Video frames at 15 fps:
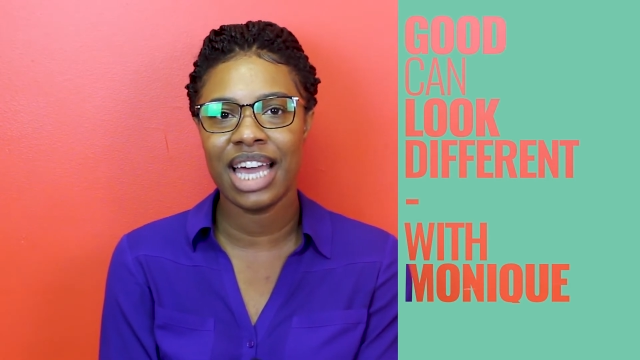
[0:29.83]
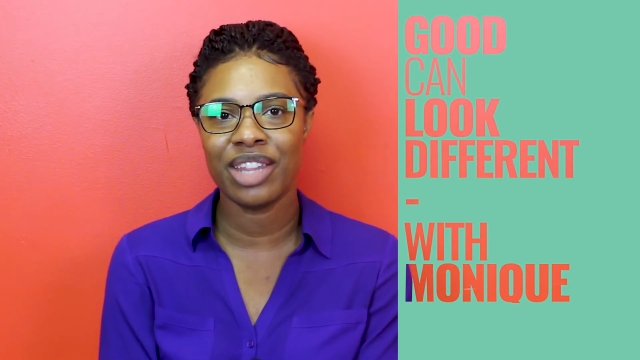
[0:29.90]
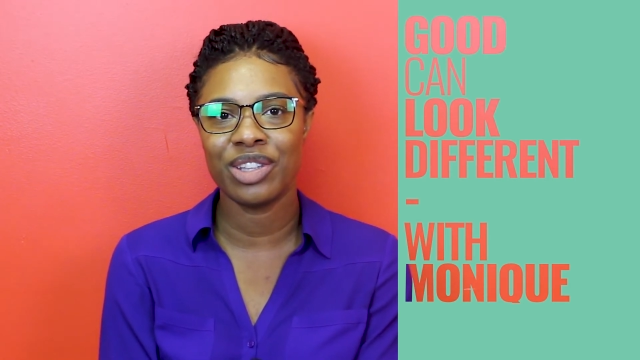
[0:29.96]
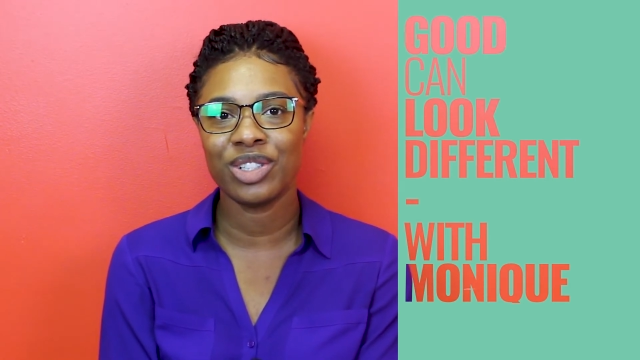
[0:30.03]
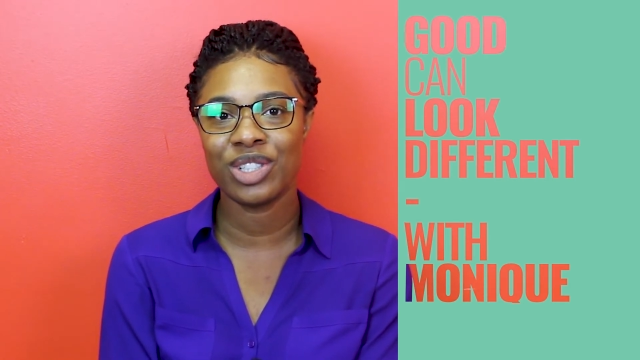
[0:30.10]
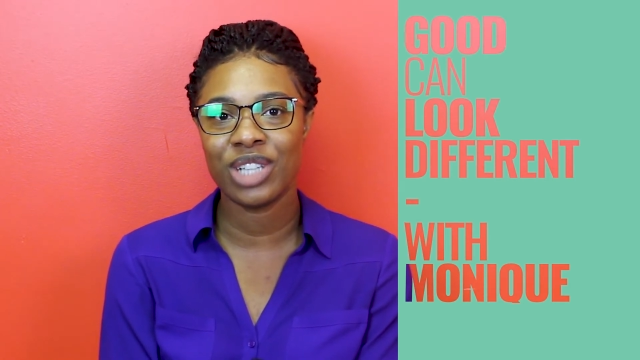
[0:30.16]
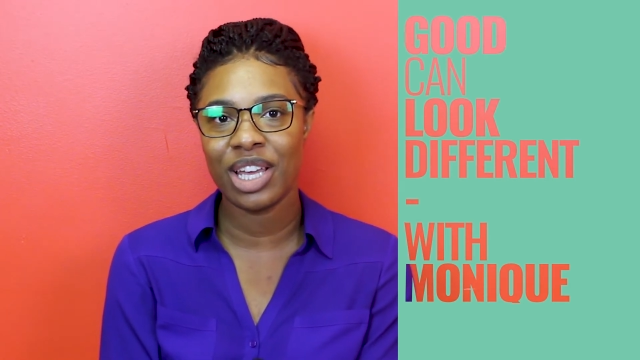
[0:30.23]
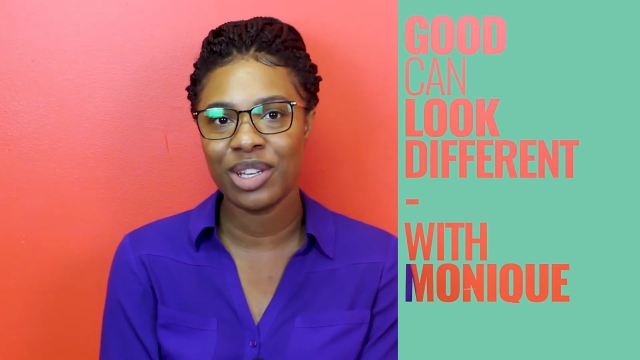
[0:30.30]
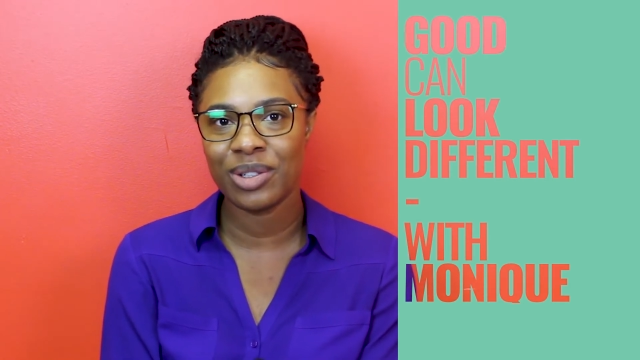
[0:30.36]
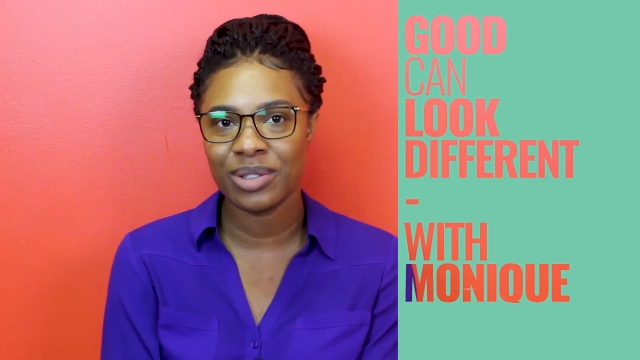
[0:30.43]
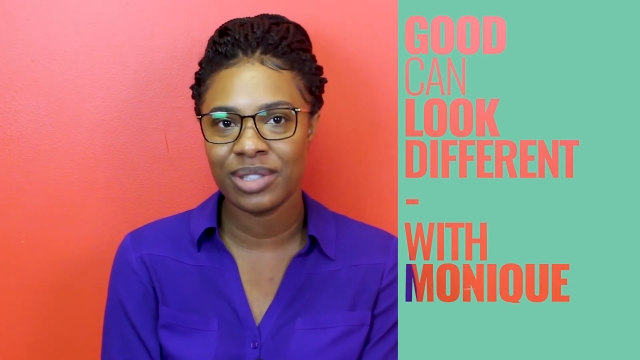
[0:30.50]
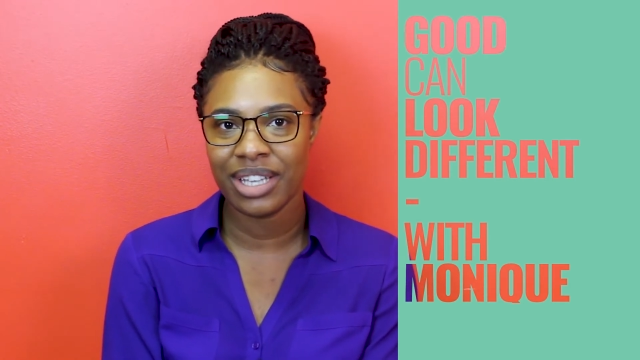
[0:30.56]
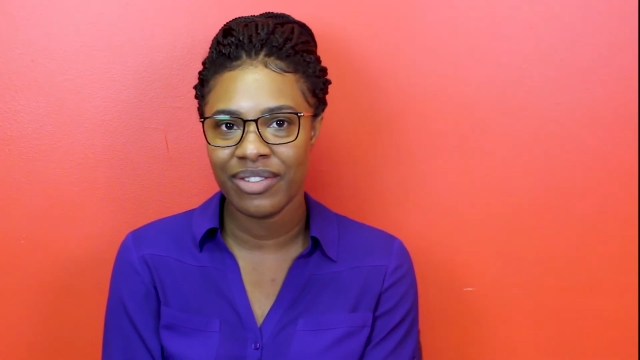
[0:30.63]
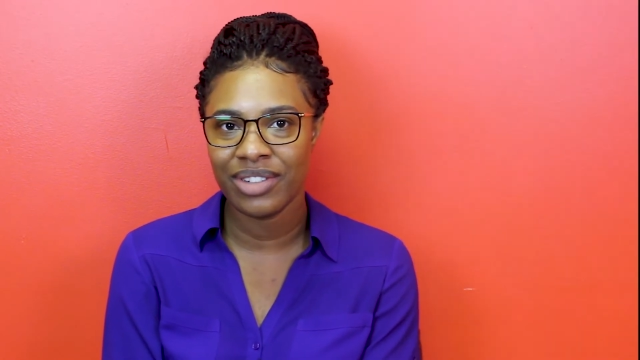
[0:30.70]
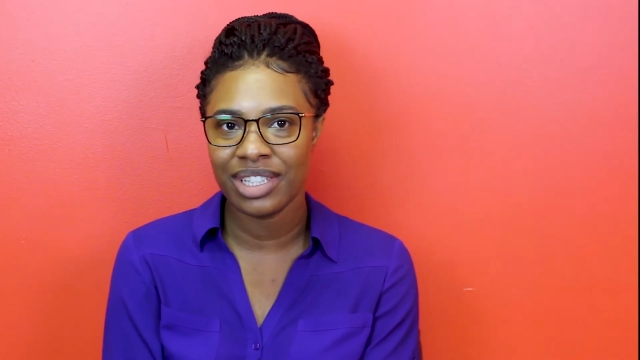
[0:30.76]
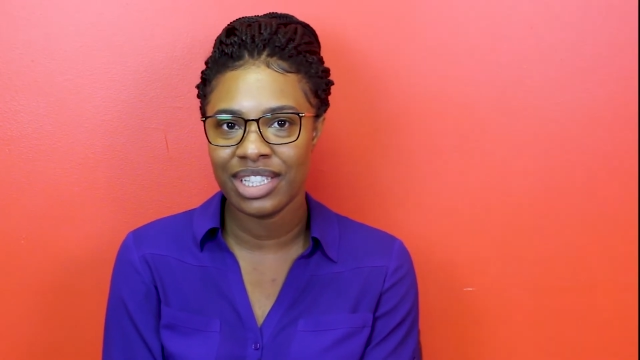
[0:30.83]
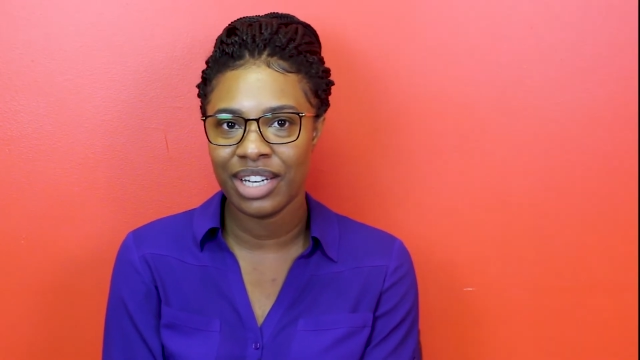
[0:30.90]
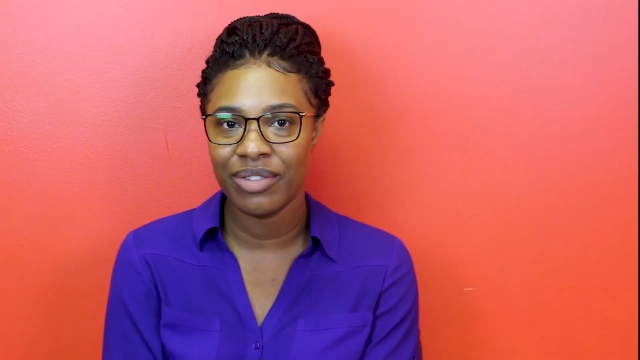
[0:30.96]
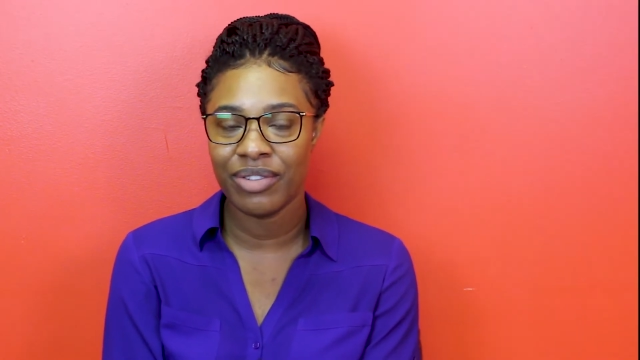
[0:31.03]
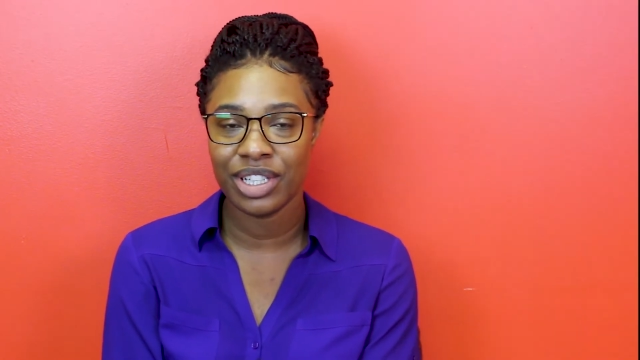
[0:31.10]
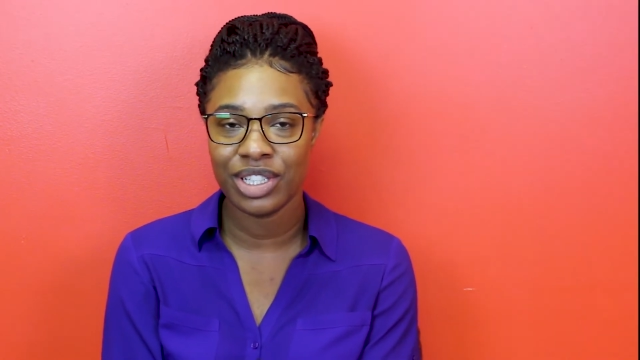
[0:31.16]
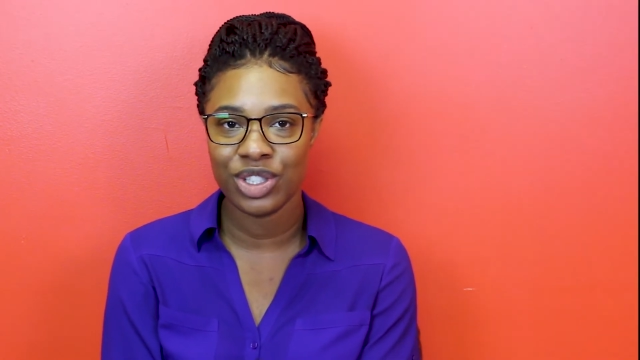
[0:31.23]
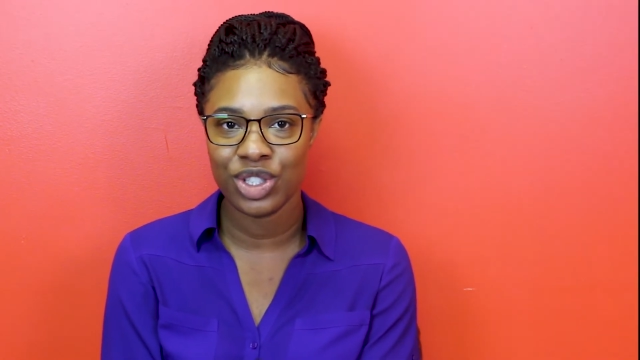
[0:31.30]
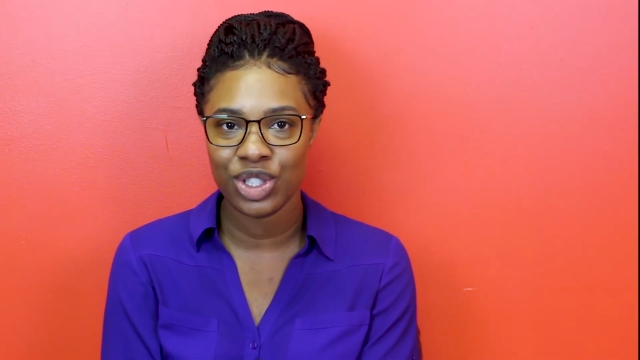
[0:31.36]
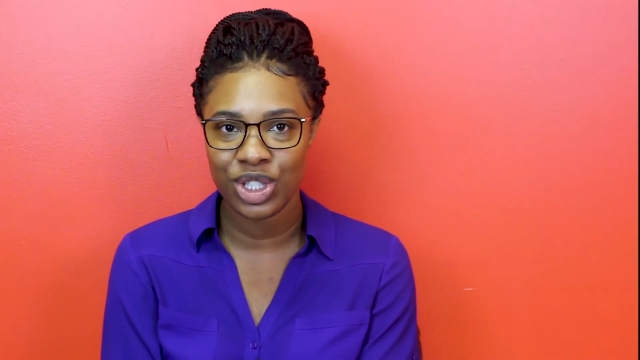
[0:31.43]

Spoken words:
at the Shiloh Seventh-day Adventist